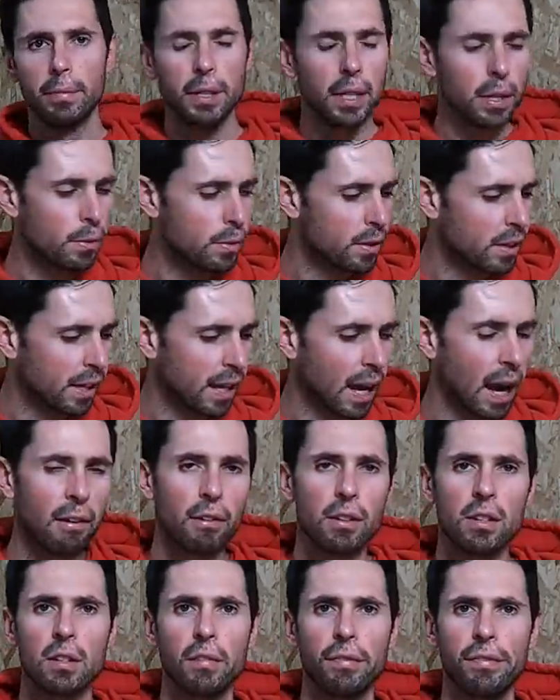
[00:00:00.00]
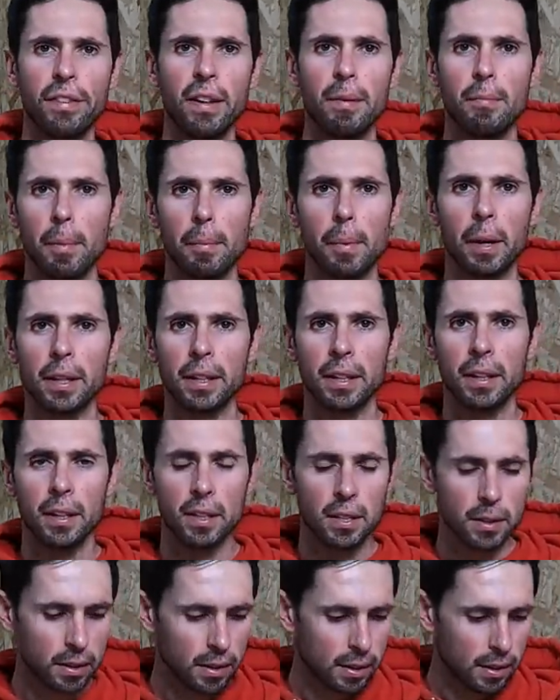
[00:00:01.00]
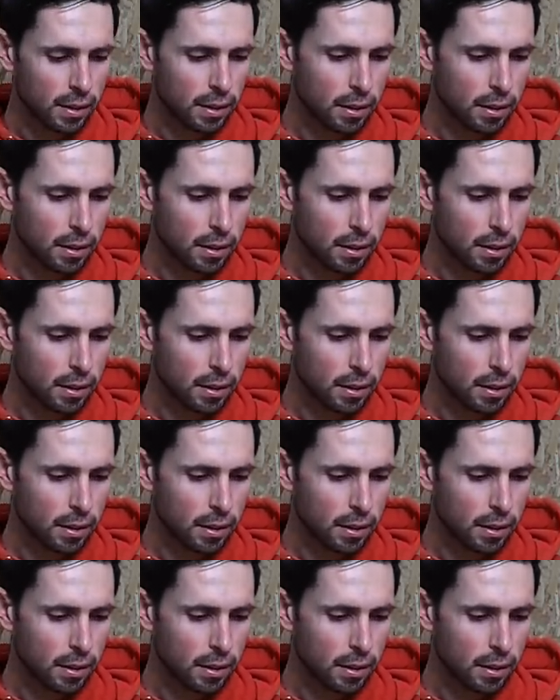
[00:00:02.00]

use the garage to fit my mud guards.